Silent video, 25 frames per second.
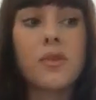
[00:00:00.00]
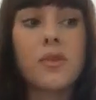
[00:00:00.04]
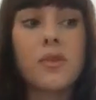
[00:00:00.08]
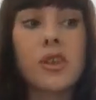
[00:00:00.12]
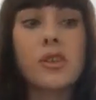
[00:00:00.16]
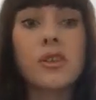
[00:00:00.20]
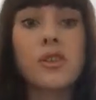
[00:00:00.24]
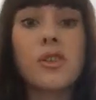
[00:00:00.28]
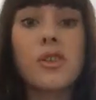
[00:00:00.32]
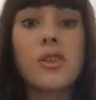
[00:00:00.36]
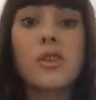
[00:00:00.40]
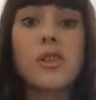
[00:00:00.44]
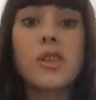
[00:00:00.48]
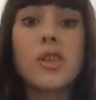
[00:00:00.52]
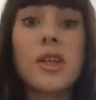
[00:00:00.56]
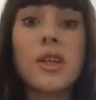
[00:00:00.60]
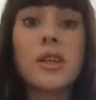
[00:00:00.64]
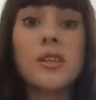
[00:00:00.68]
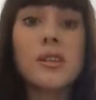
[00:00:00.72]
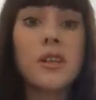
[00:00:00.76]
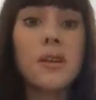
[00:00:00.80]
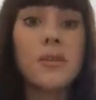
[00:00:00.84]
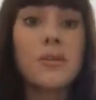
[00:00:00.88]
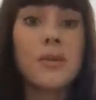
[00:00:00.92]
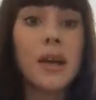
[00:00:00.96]
And so she
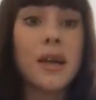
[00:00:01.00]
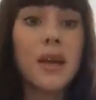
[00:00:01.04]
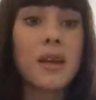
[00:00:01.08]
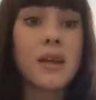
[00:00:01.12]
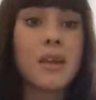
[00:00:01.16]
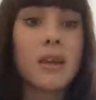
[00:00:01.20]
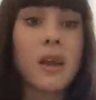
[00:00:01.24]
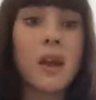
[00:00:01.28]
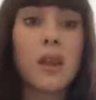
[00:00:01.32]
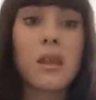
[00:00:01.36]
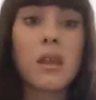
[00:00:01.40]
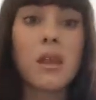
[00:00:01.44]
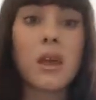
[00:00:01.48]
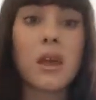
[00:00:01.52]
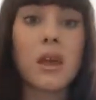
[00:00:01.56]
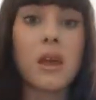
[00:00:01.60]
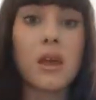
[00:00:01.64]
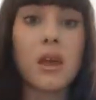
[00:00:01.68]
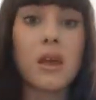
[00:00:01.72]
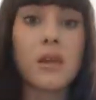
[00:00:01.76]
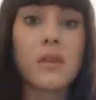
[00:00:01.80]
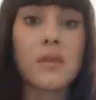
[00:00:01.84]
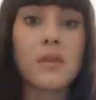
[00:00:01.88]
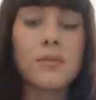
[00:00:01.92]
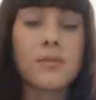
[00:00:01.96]
ends up getting
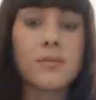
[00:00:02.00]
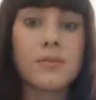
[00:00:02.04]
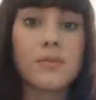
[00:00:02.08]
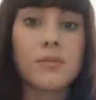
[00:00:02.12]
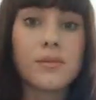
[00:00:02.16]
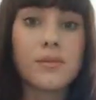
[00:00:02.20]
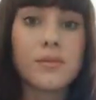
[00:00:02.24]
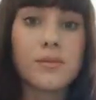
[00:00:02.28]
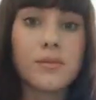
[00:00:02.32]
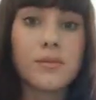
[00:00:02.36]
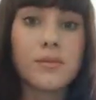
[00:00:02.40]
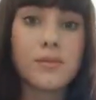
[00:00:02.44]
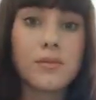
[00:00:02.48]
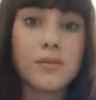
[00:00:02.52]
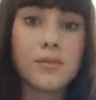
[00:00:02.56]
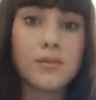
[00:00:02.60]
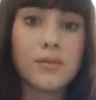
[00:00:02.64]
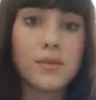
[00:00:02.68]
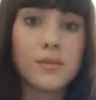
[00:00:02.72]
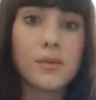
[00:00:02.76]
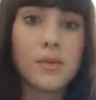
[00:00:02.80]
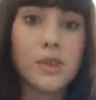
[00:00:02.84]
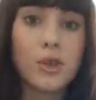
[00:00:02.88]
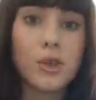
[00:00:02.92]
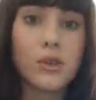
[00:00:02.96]
nothing.
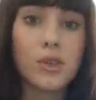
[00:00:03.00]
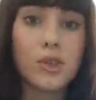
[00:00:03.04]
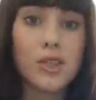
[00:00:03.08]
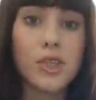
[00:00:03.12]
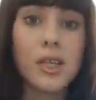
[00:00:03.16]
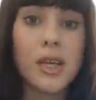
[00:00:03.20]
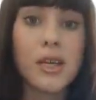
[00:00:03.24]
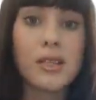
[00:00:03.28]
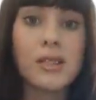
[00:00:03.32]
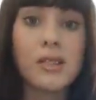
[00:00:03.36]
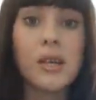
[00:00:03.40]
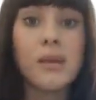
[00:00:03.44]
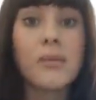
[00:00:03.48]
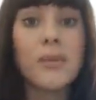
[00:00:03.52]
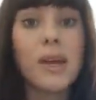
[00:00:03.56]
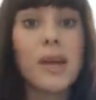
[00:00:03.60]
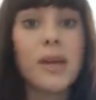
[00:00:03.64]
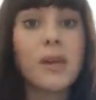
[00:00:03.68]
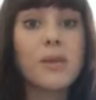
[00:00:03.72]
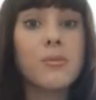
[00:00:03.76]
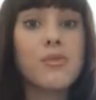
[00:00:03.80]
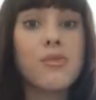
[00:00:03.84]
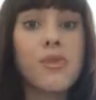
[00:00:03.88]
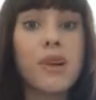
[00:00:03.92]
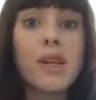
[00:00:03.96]
Or she ends up
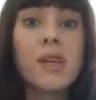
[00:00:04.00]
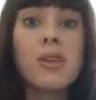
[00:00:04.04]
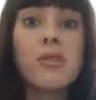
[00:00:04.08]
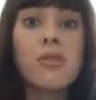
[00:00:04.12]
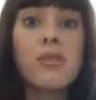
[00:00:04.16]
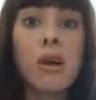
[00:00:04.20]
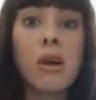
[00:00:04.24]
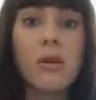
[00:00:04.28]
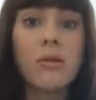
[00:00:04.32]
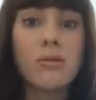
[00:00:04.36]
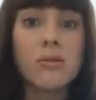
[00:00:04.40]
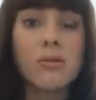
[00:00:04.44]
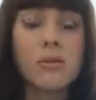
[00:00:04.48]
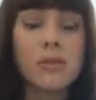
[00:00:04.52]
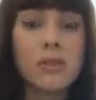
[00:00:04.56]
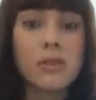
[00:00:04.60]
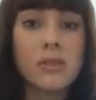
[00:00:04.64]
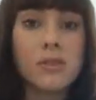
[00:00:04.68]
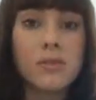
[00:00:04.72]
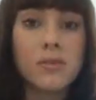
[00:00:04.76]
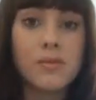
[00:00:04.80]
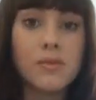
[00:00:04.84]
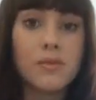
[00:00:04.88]
getting breadcrumbs.